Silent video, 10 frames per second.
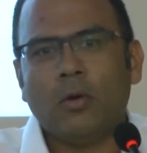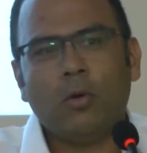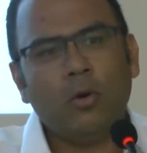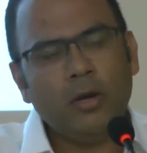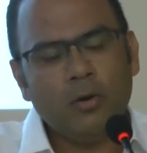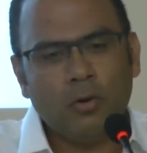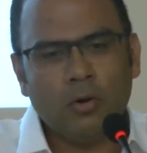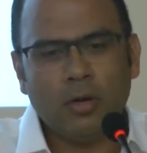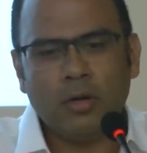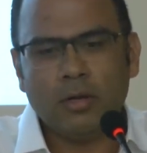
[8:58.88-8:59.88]
All in
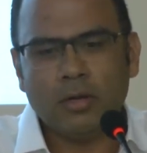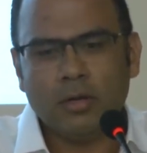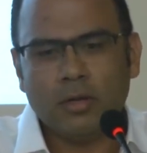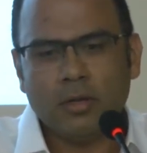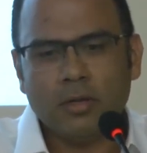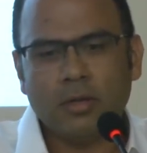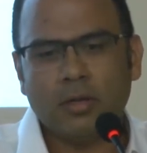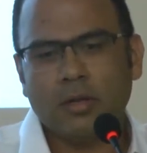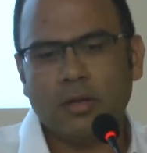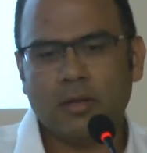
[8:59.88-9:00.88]
all,
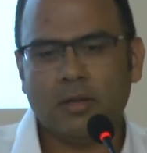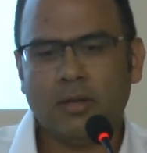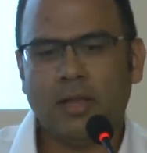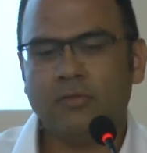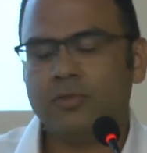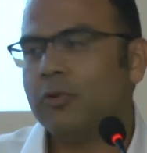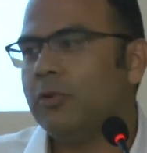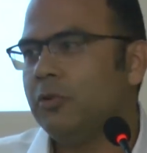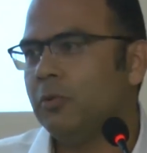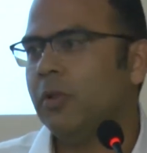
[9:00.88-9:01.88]
they have
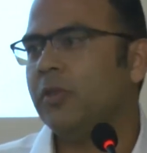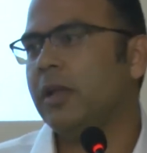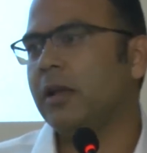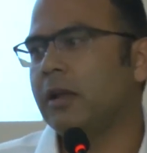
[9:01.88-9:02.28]
shown you what they